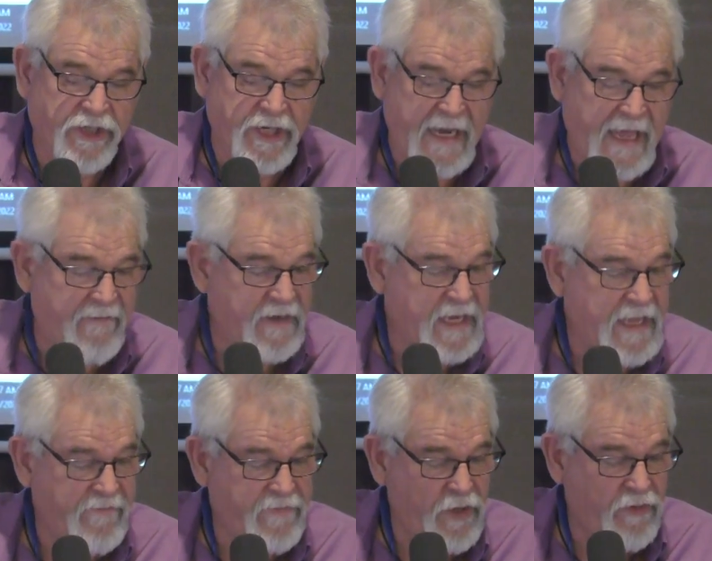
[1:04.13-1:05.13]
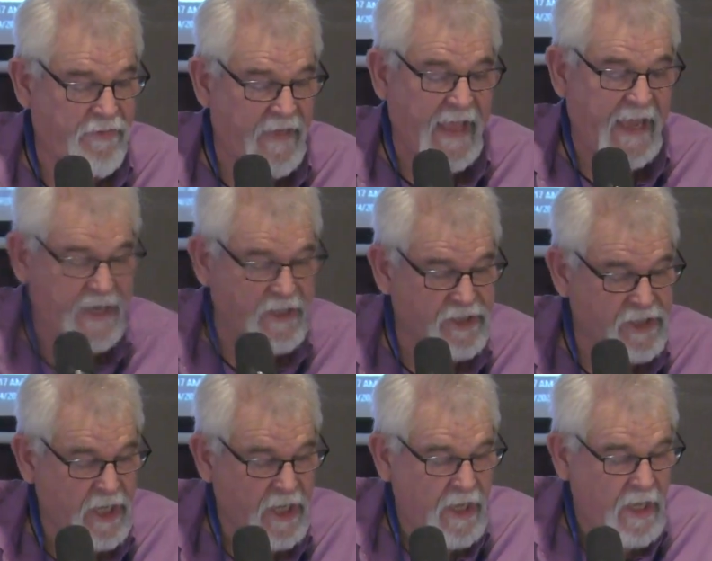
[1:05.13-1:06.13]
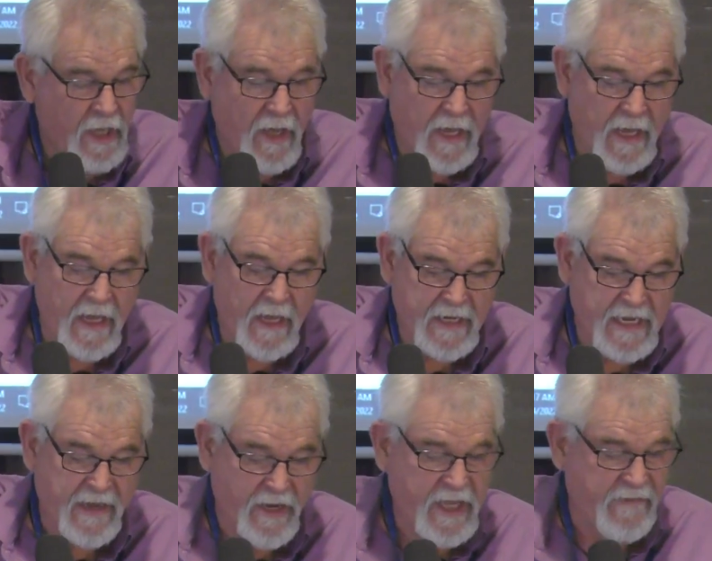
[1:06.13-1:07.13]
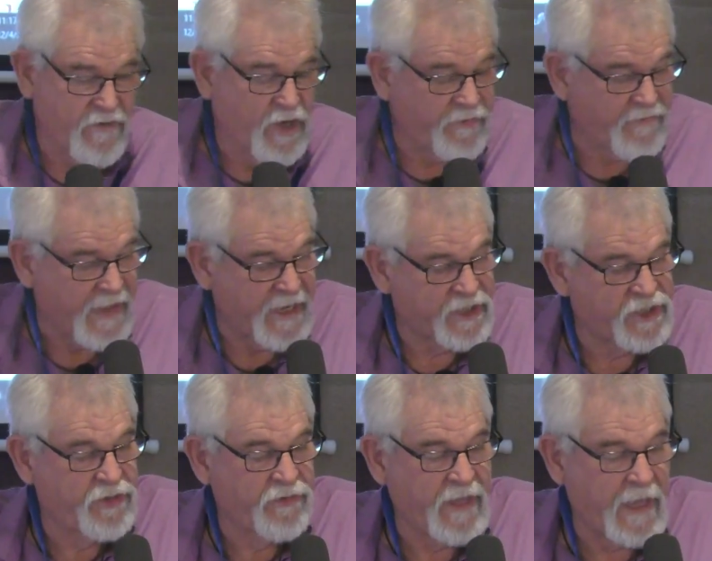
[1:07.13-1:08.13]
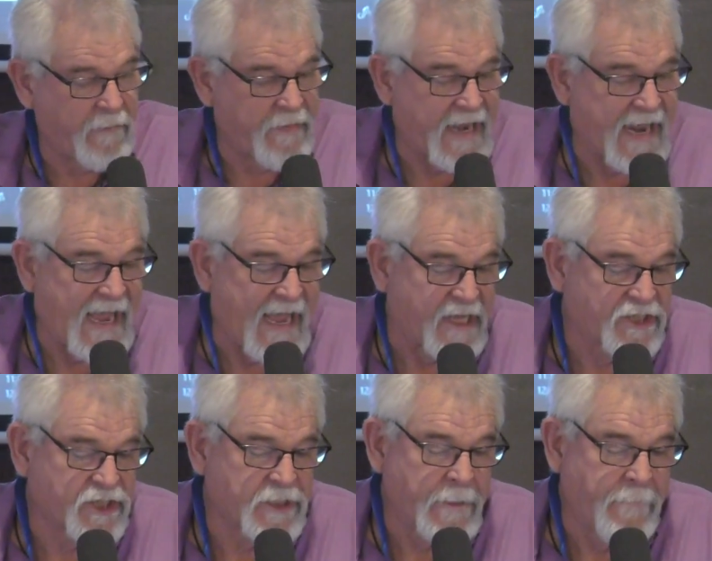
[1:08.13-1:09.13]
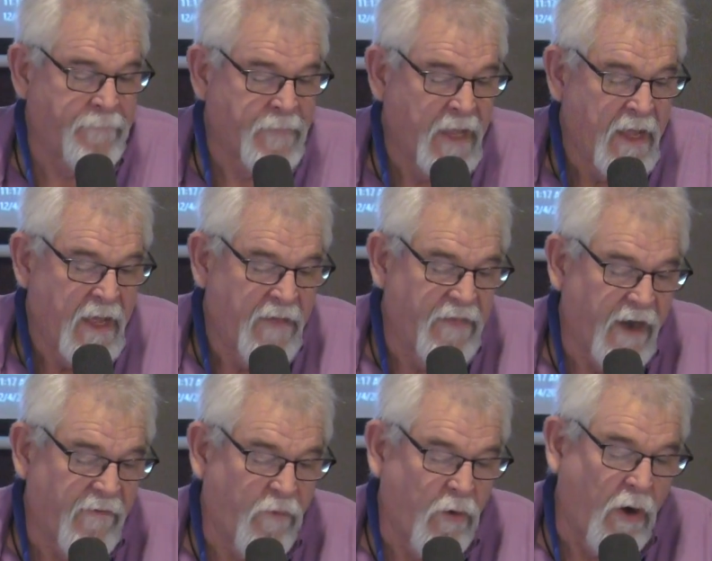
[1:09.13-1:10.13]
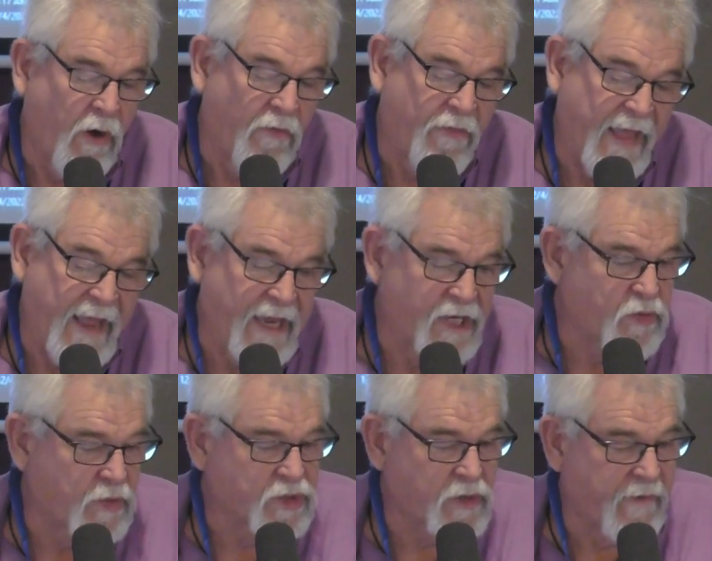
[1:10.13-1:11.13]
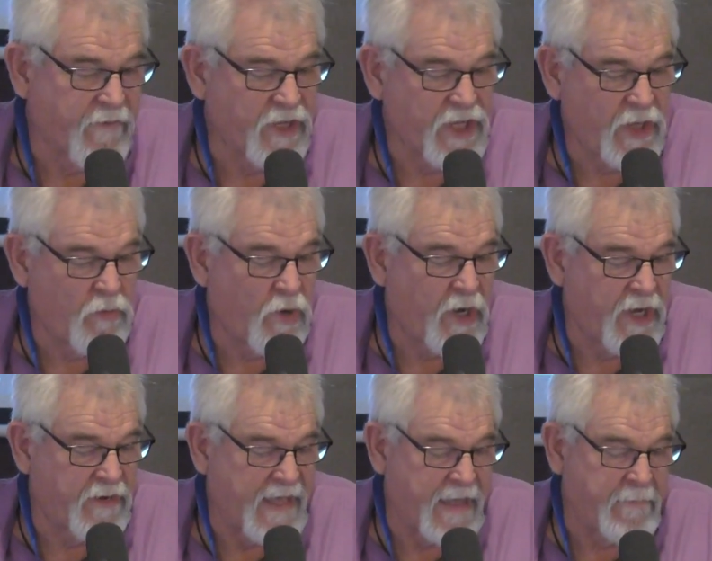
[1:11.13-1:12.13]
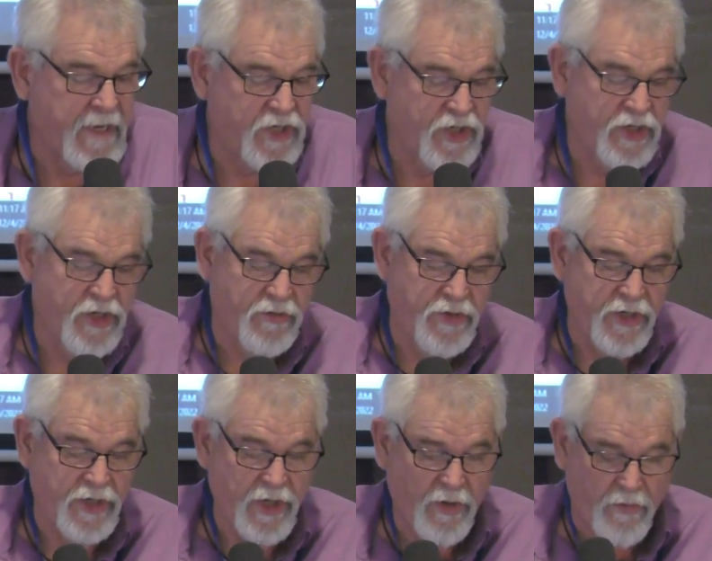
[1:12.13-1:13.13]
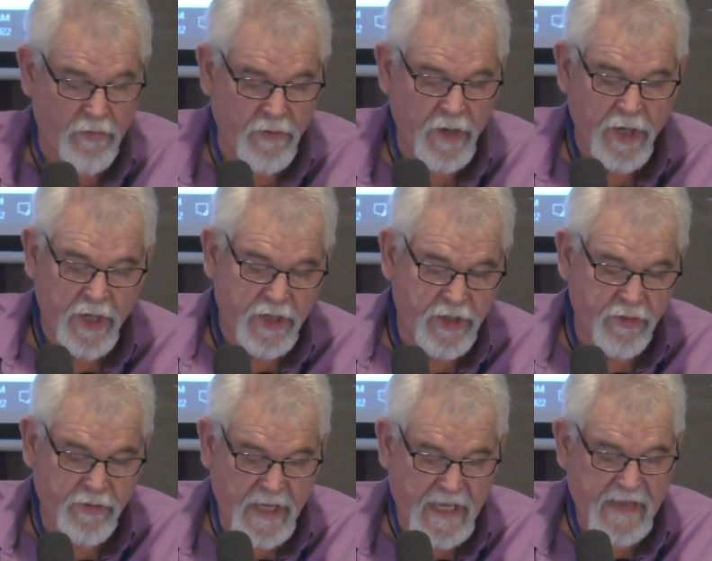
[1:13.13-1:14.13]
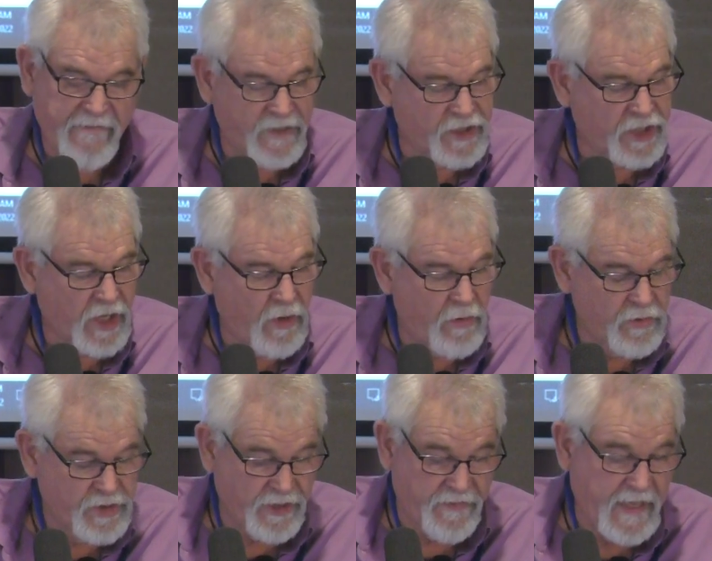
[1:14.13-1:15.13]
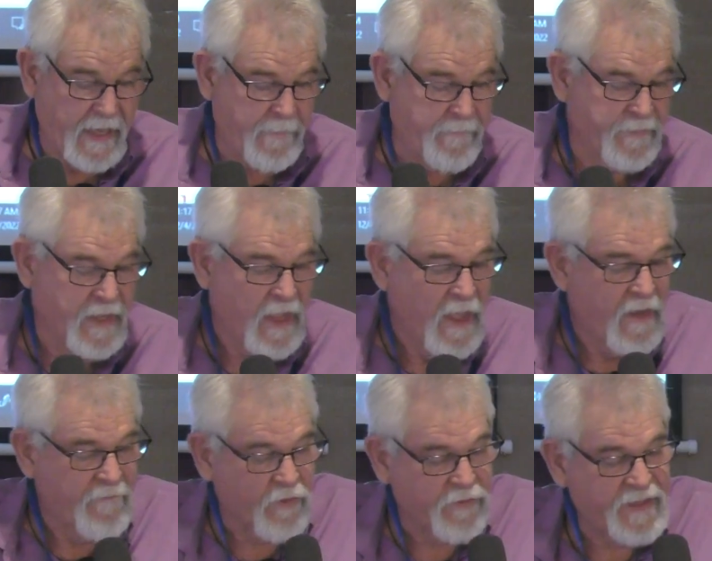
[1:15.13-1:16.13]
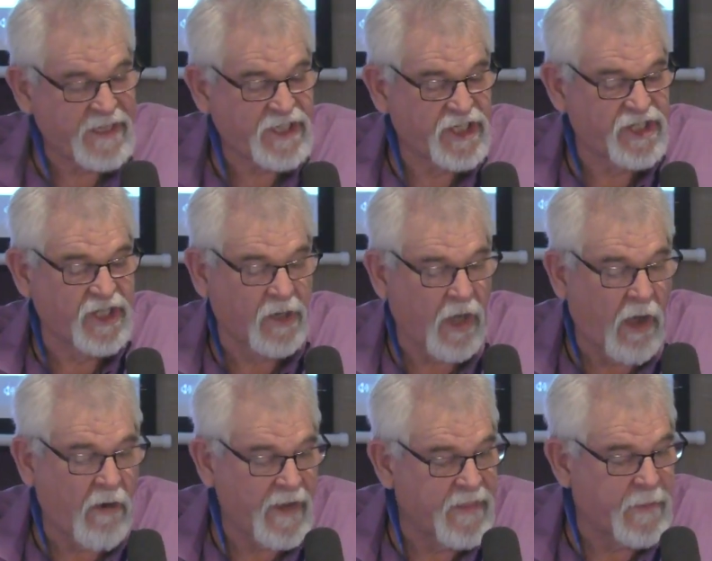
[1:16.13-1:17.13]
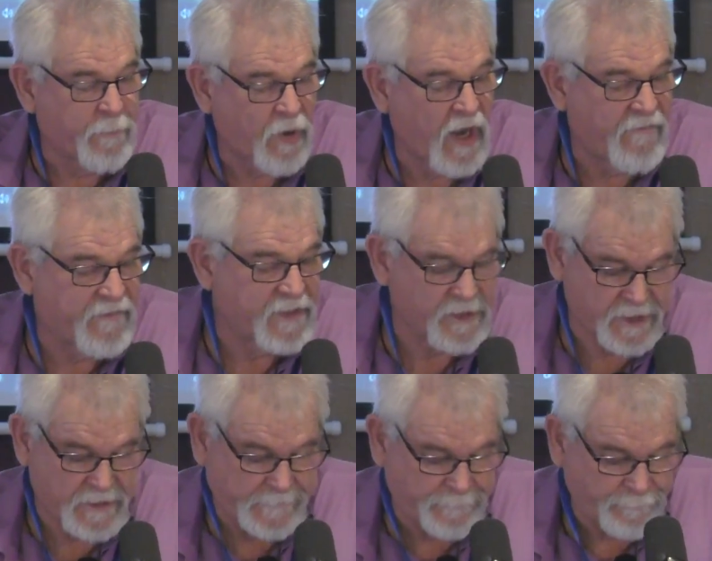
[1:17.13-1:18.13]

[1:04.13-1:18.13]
in heaven give you things, give good things to them that ask? Therefore, all things whatsoever ye would that men should do to you, do ye even so to them. For this is the law and the prophets."